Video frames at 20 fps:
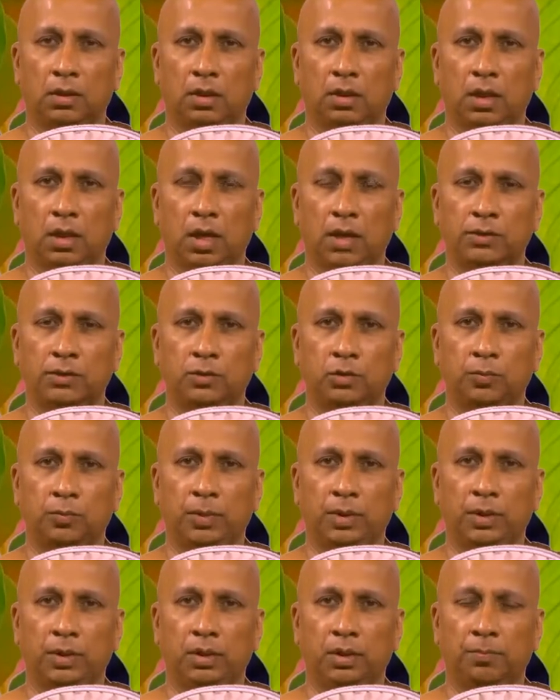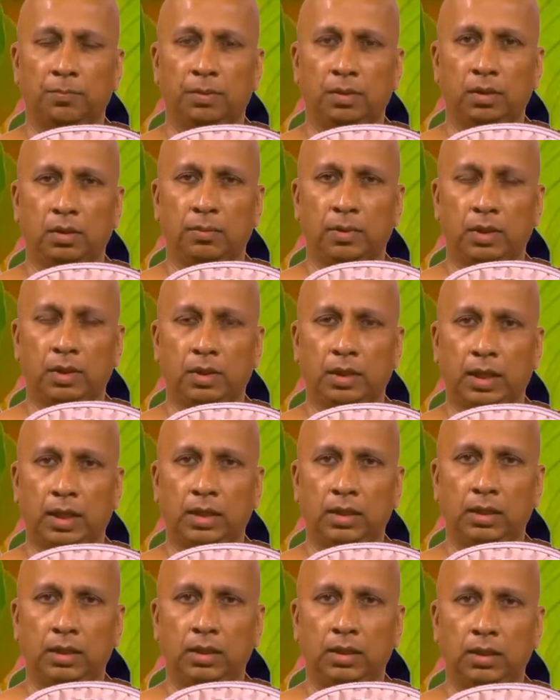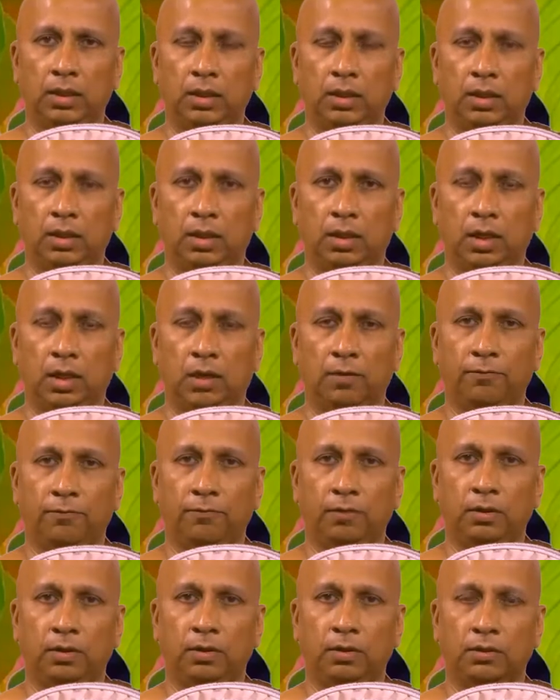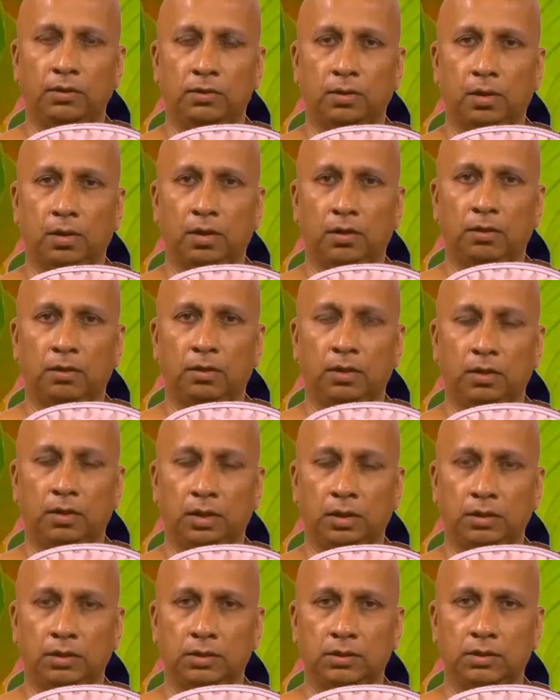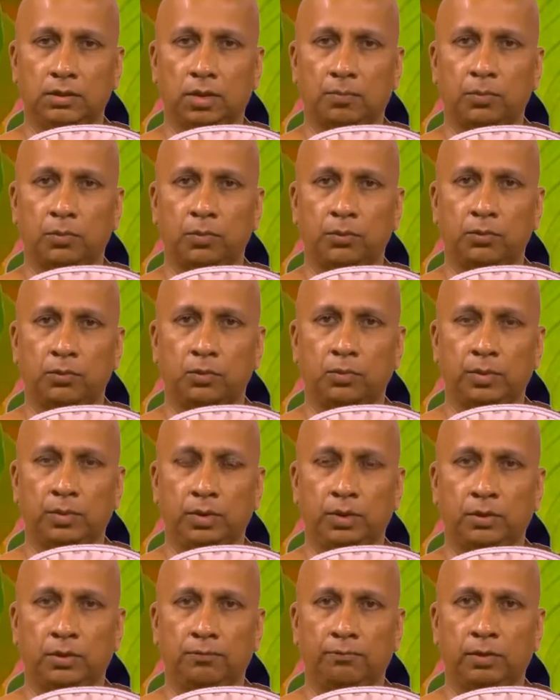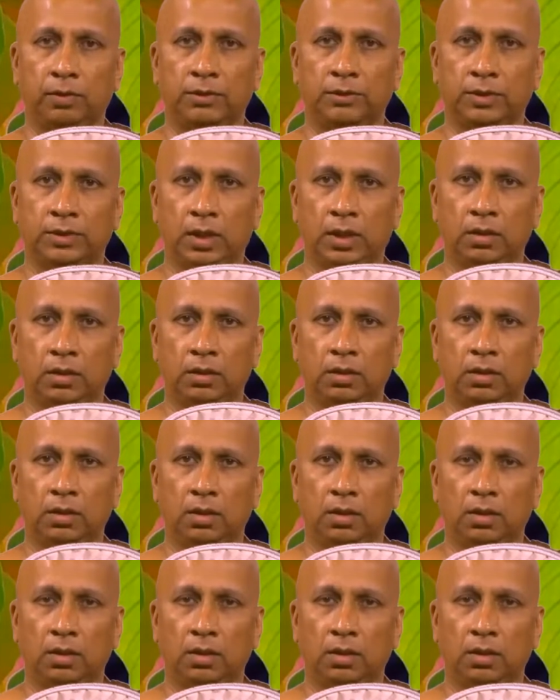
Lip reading: has to be a permanent entity, life is supposed to be fixated,